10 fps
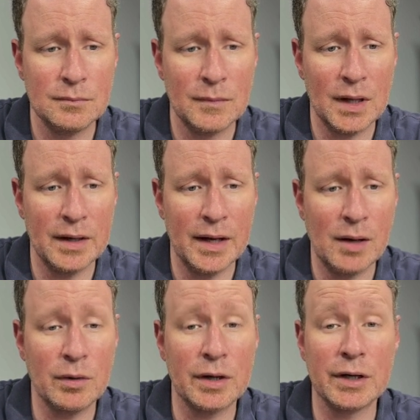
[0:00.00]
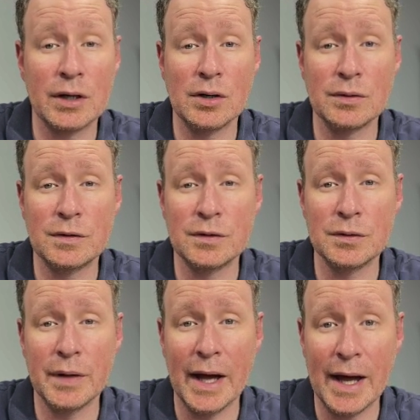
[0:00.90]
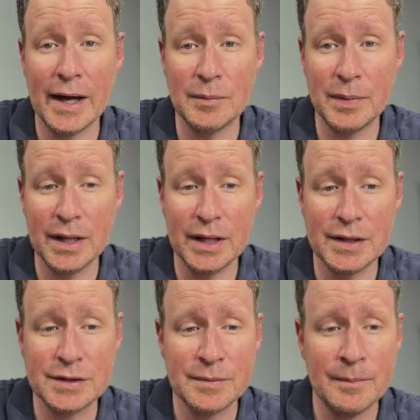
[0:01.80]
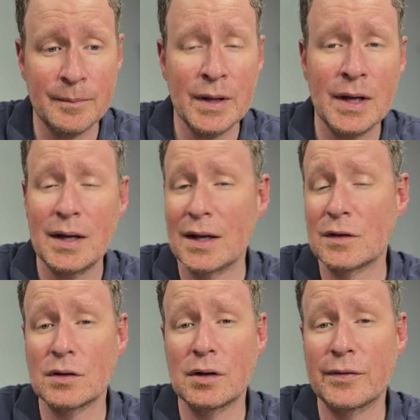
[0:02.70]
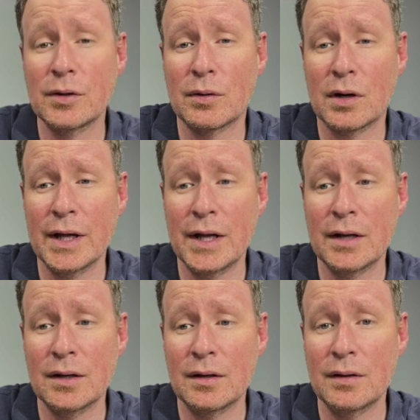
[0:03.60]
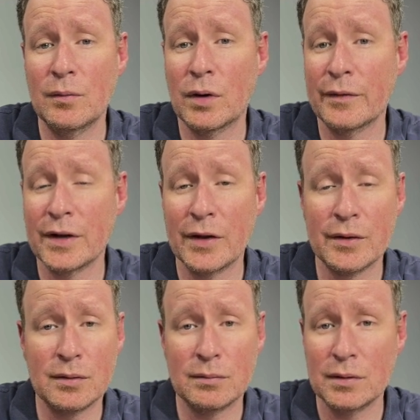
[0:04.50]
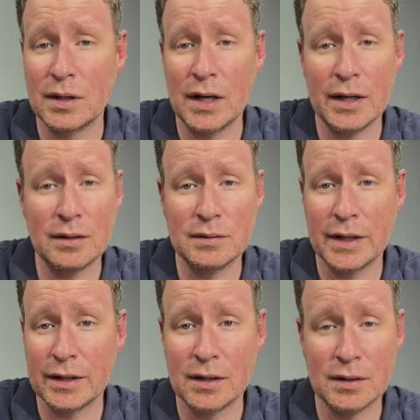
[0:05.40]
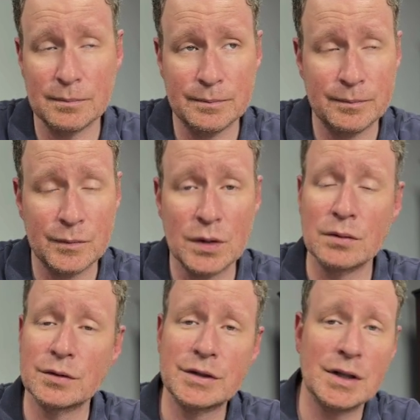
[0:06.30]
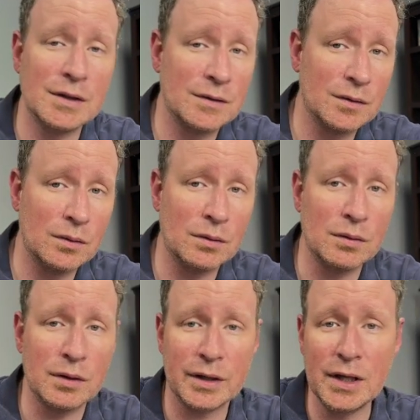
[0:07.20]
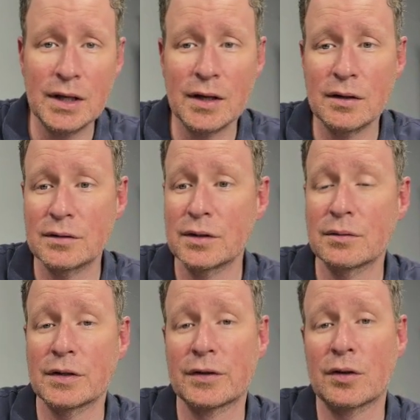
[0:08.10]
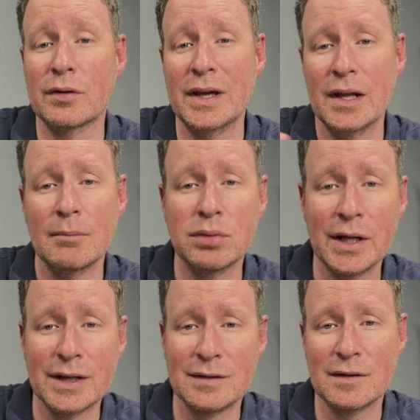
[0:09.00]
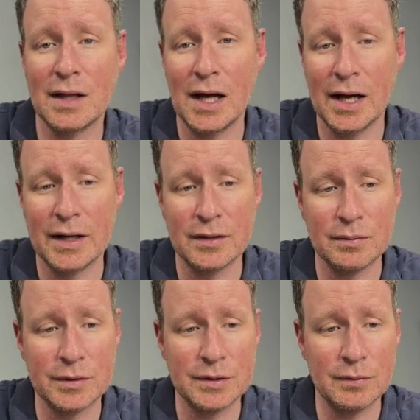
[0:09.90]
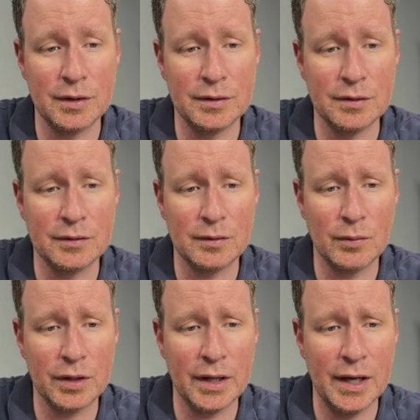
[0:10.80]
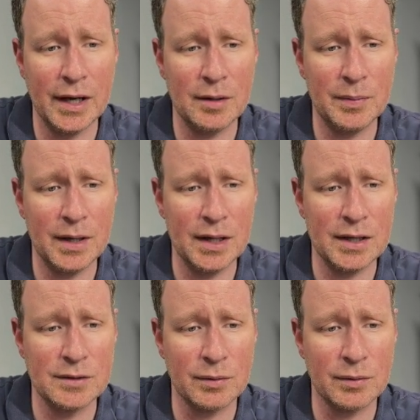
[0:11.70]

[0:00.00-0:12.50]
And now we're going to go to add page. And so if you were in one of the other, like Google Sheets or Keynote, you would just create a blank slide is what you'd want to do. So we're going to add a page.